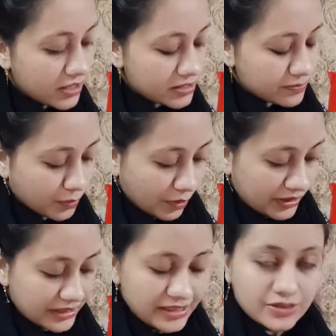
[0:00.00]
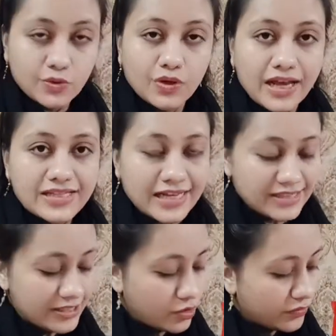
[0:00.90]
This point is known as
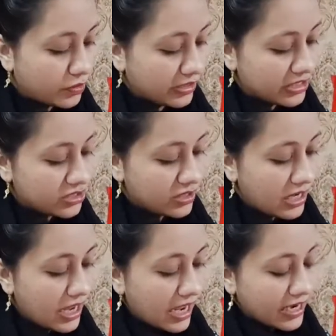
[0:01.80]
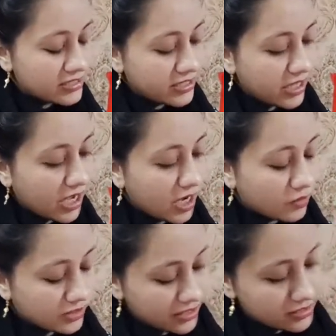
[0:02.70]
axis of rotation, and see
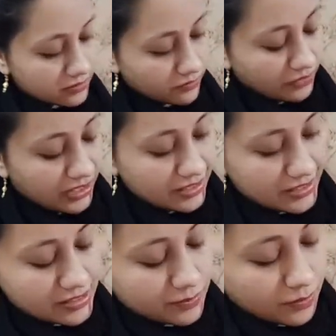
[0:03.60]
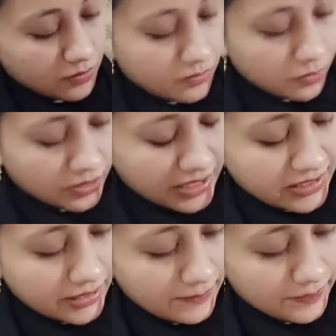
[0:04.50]
how this wheel is
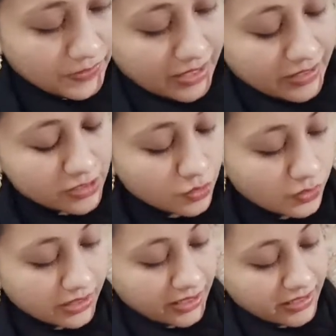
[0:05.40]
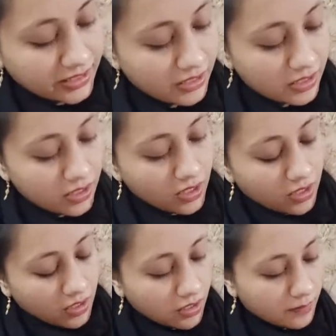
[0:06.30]
rotating. It is rotating
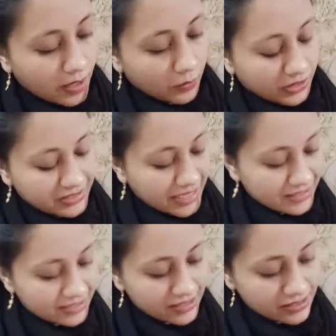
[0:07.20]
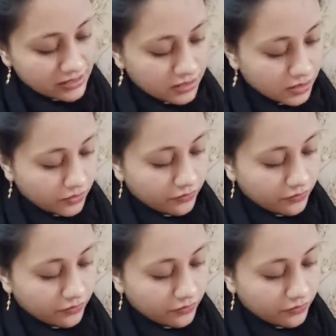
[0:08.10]
about its axis.